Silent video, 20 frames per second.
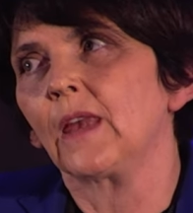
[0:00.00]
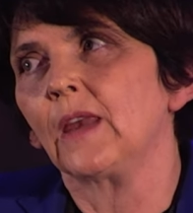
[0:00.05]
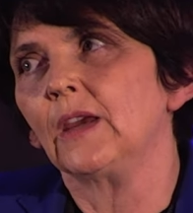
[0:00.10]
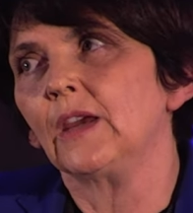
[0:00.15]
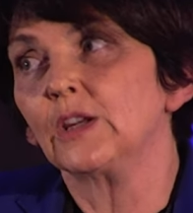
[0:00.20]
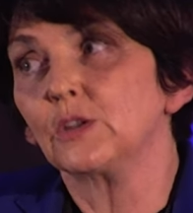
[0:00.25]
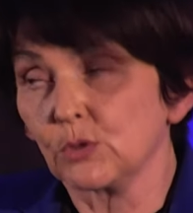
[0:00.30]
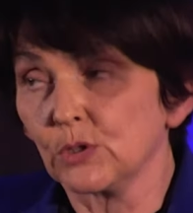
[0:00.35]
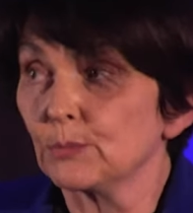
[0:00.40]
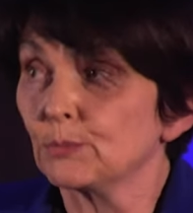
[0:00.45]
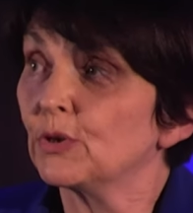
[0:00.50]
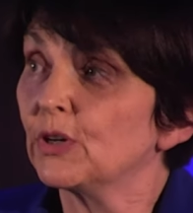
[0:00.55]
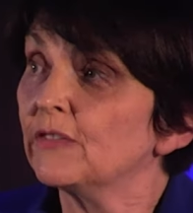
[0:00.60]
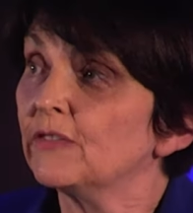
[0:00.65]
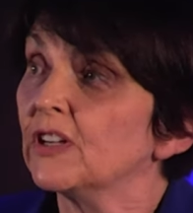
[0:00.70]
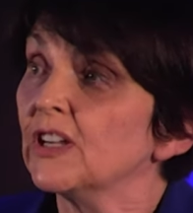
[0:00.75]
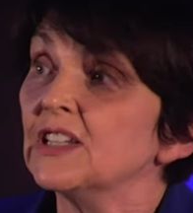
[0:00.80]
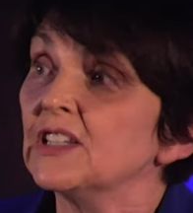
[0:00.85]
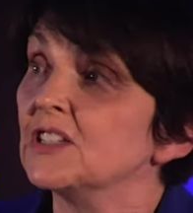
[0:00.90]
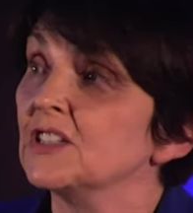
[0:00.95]
It was a
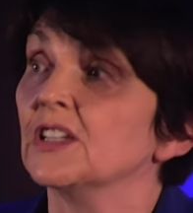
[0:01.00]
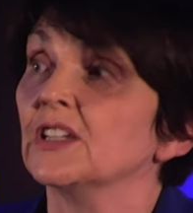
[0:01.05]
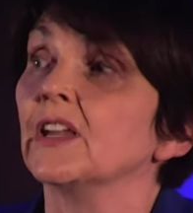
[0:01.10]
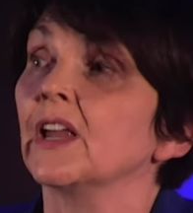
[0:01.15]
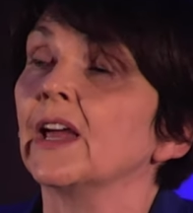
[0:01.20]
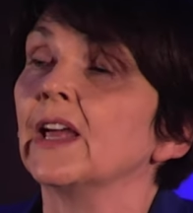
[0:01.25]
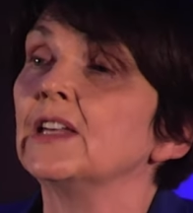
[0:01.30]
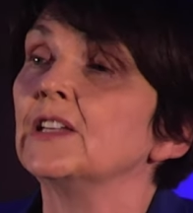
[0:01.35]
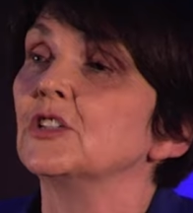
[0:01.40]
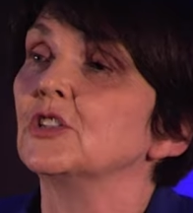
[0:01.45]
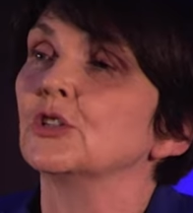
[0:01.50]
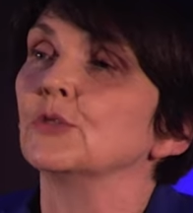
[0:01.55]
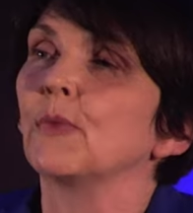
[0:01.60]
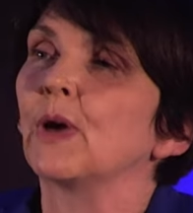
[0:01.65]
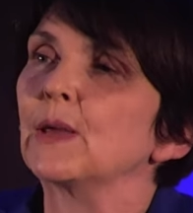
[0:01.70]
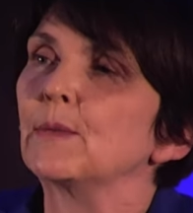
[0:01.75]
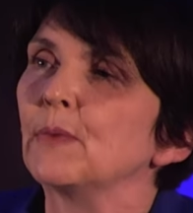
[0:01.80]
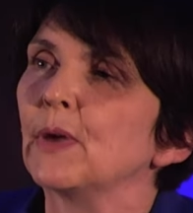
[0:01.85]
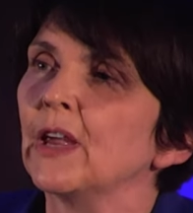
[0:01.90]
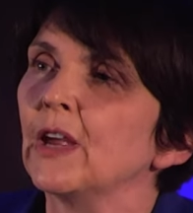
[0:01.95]
privilege denied to
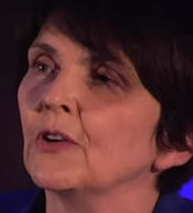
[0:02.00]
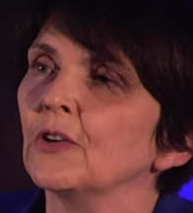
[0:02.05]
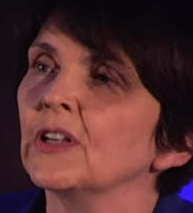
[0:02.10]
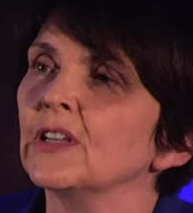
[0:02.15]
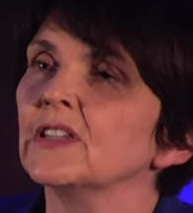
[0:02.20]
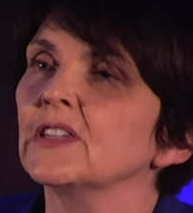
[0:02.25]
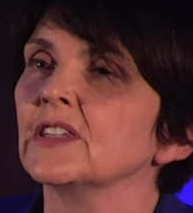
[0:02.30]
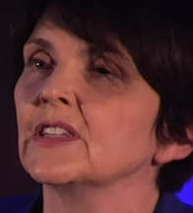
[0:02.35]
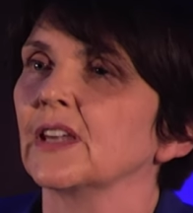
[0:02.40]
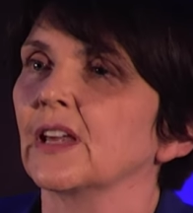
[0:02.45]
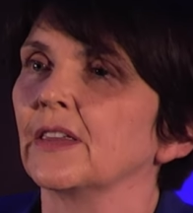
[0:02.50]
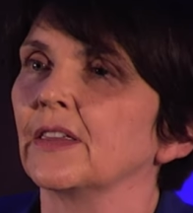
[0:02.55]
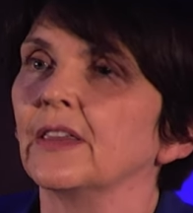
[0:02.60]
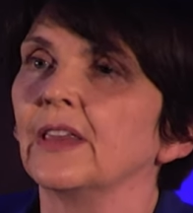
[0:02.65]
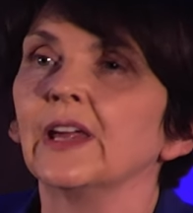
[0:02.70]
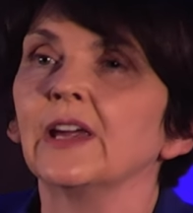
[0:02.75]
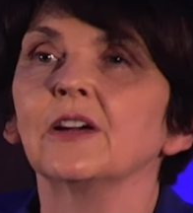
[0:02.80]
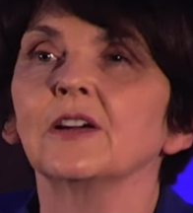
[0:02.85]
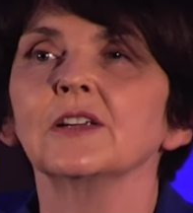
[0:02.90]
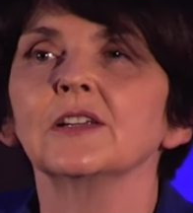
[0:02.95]
my parents and
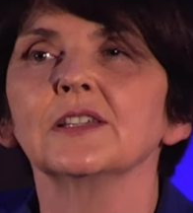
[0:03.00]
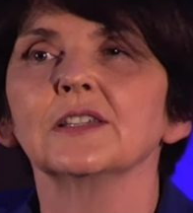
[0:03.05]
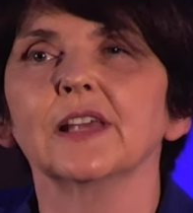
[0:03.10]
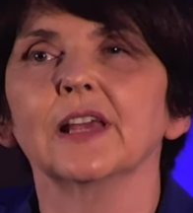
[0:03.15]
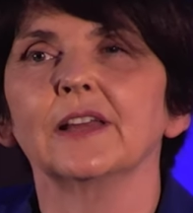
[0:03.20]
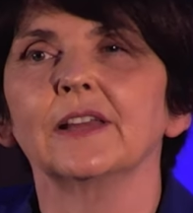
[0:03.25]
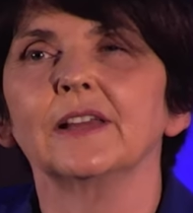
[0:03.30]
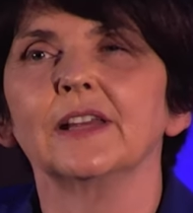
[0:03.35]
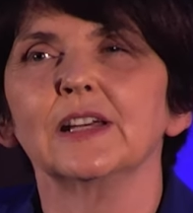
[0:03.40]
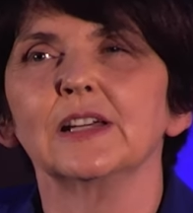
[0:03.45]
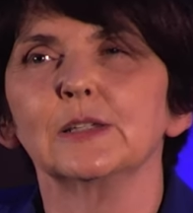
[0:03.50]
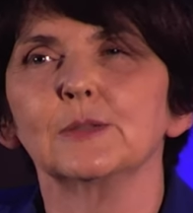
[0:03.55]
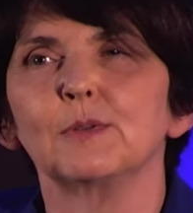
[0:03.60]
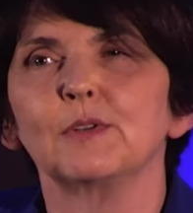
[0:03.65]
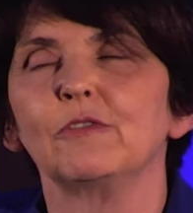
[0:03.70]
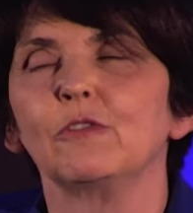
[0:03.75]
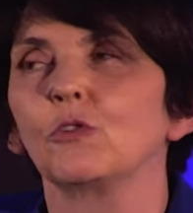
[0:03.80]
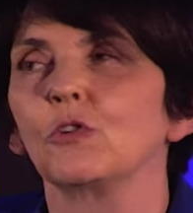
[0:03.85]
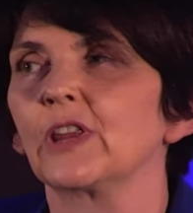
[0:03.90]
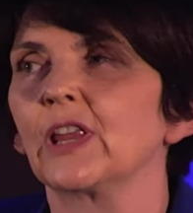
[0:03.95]
theirs
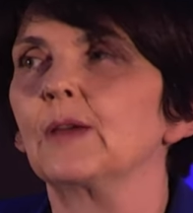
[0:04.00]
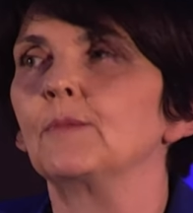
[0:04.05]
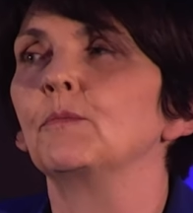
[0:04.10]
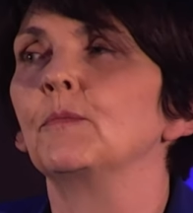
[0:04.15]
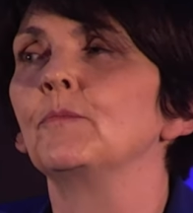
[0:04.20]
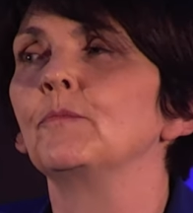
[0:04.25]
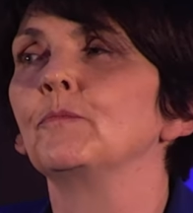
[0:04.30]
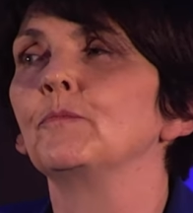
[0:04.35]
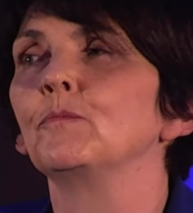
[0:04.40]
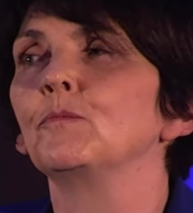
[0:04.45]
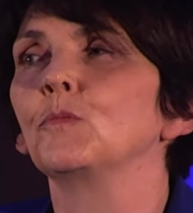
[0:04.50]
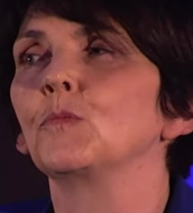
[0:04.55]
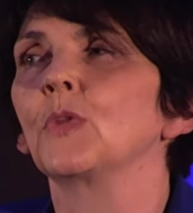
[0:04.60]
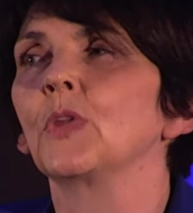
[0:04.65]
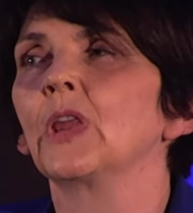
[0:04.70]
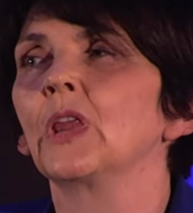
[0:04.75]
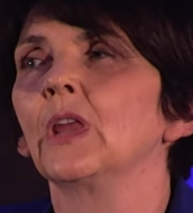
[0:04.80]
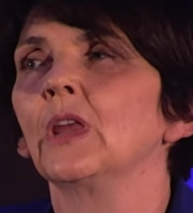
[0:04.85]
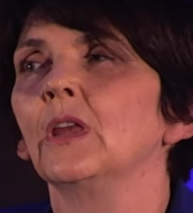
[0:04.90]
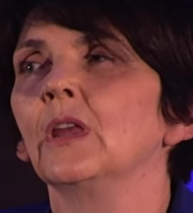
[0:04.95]
before them,
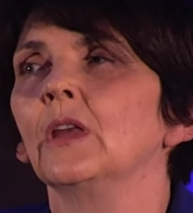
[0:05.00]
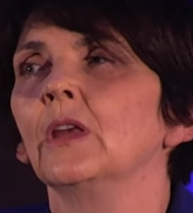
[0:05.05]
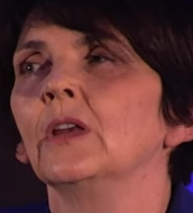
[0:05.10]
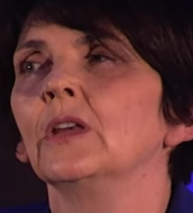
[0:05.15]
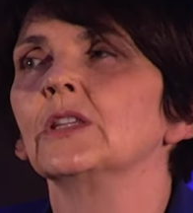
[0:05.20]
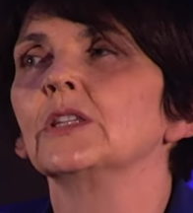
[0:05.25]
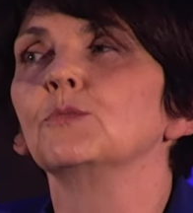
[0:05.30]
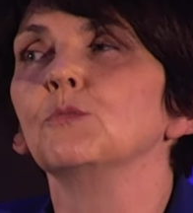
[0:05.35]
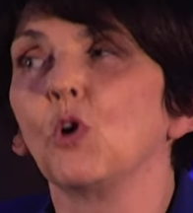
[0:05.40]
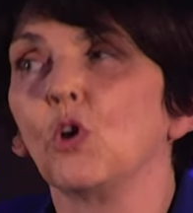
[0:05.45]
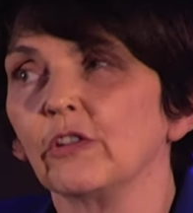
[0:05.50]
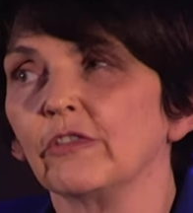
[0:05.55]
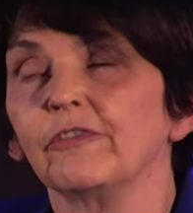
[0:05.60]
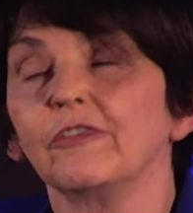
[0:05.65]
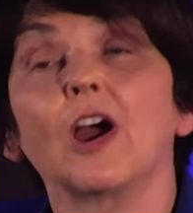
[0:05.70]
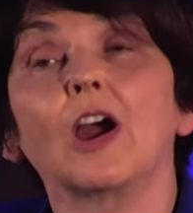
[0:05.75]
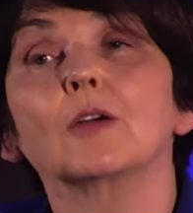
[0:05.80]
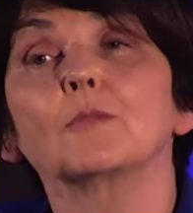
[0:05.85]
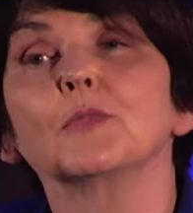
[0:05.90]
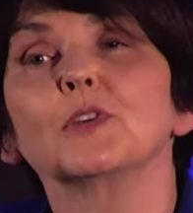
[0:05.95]
small
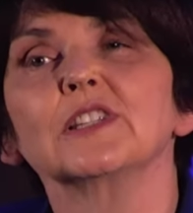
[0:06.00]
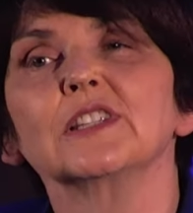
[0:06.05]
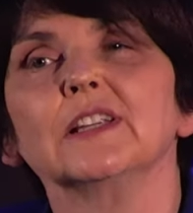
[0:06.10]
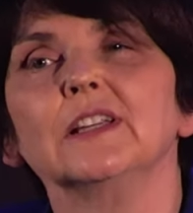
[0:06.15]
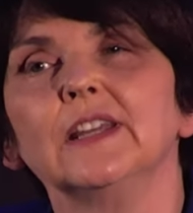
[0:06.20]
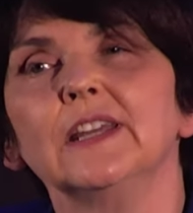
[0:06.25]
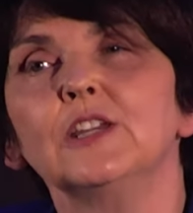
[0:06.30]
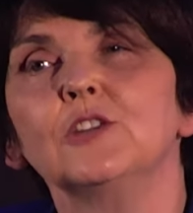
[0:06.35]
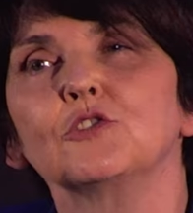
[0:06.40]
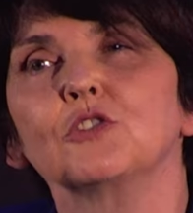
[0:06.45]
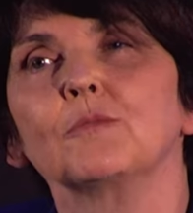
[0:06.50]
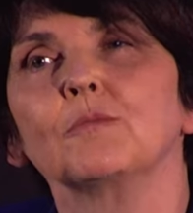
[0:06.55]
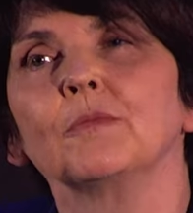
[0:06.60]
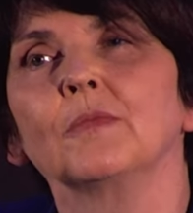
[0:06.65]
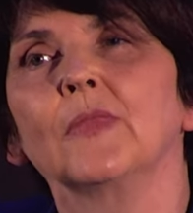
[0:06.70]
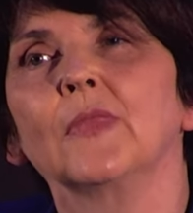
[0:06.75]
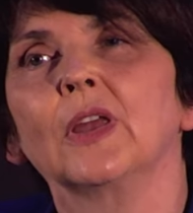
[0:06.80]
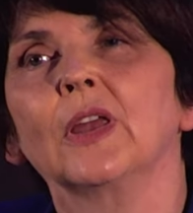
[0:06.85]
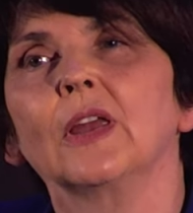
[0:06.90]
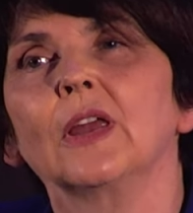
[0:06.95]
farmers in Leitrim
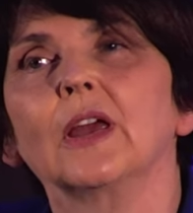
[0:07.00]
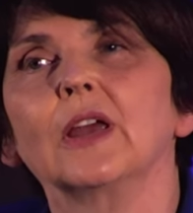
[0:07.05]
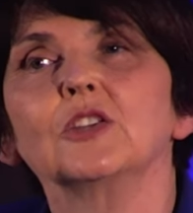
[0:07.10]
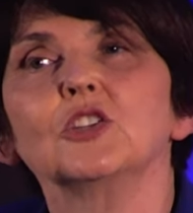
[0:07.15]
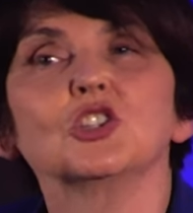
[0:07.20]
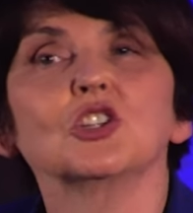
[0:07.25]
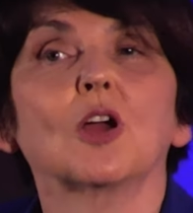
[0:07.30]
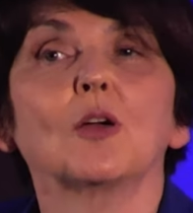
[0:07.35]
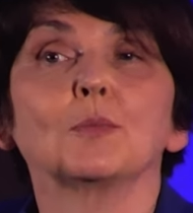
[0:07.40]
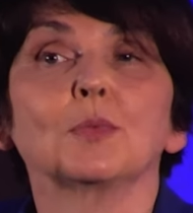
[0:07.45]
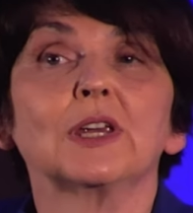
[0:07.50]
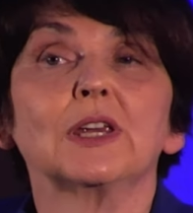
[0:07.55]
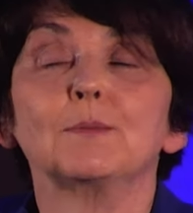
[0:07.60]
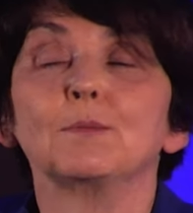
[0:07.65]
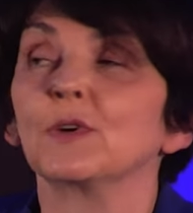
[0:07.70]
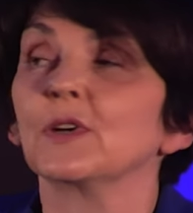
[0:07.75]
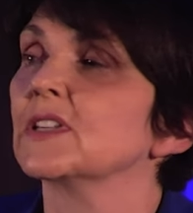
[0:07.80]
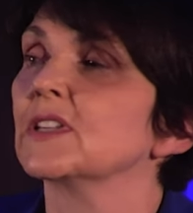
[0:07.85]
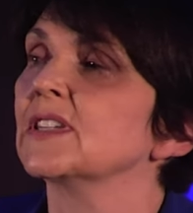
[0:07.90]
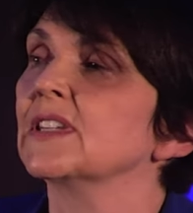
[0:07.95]
and
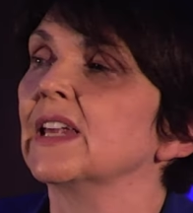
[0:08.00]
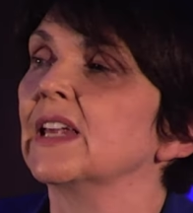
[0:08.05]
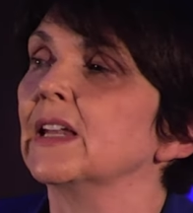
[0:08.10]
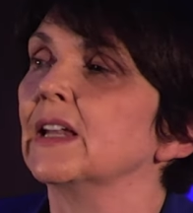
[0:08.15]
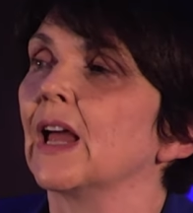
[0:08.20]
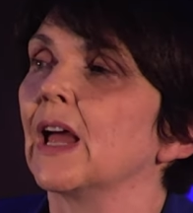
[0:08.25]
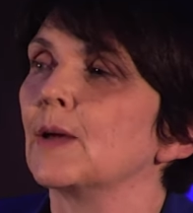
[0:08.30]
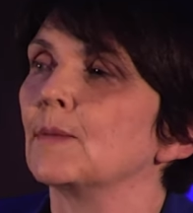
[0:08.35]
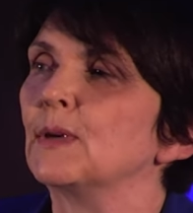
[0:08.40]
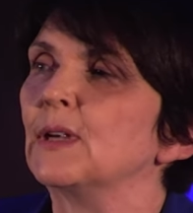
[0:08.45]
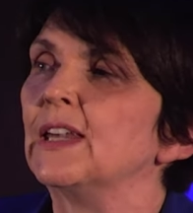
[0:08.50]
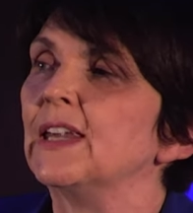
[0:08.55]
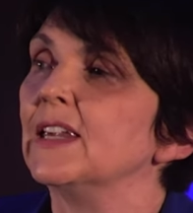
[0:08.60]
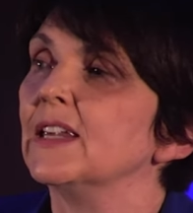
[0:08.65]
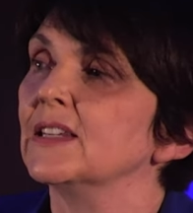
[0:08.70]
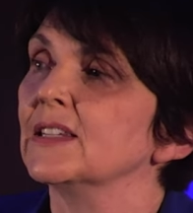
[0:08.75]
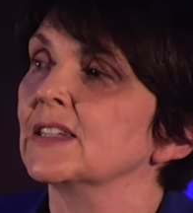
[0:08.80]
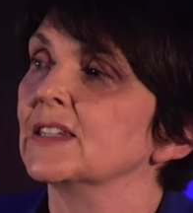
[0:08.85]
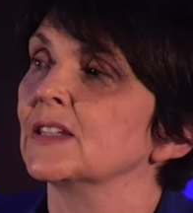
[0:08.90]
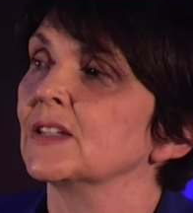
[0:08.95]
shopkeepers in Abbey
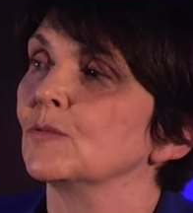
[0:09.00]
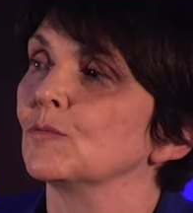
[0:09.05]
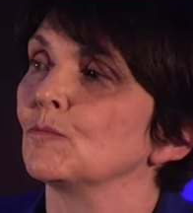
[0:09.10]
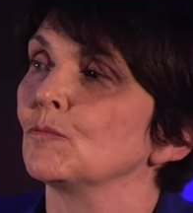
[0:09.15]
Leaks.